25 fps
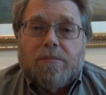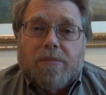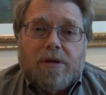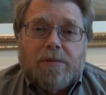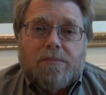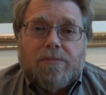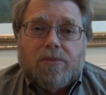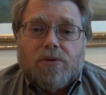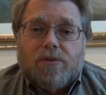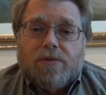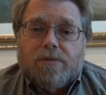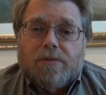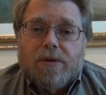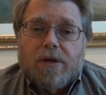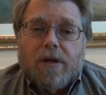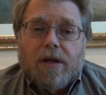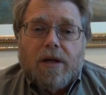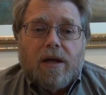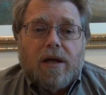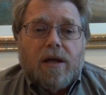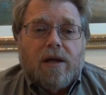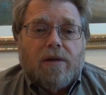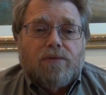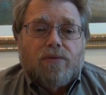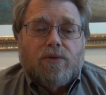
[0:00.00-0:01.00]
member,
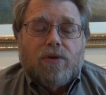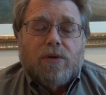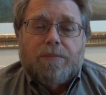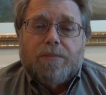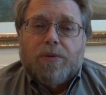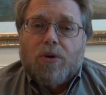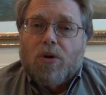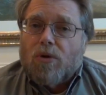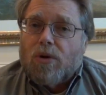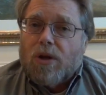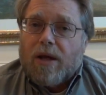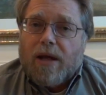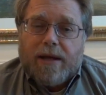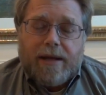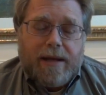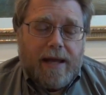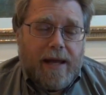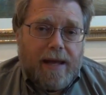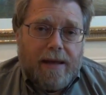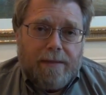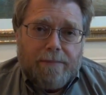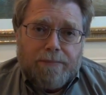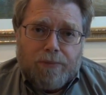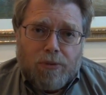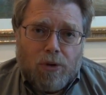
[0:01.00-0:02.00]
every pro-life
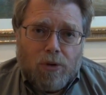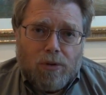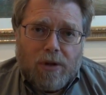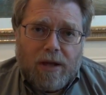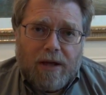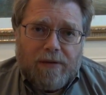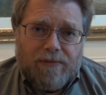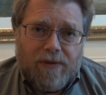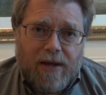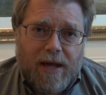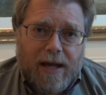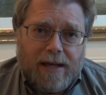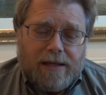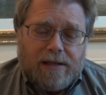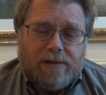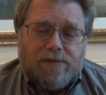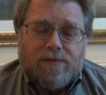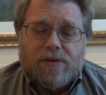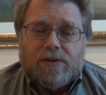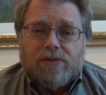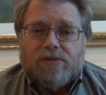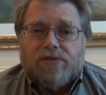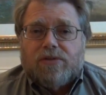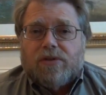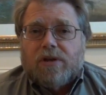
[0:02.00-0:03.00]

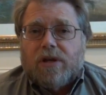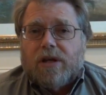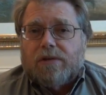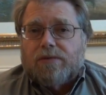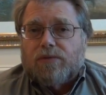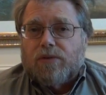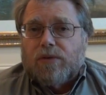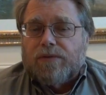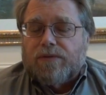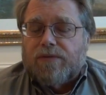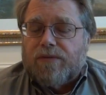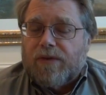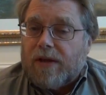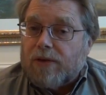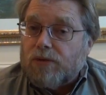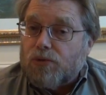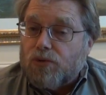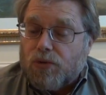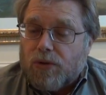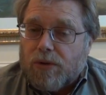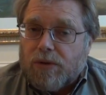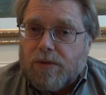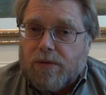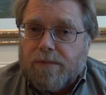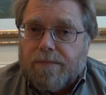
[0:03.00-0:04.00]
activist, every
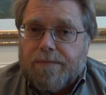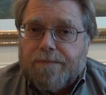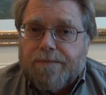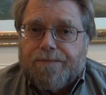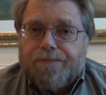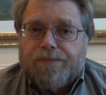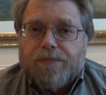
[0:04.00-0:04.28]
veteran,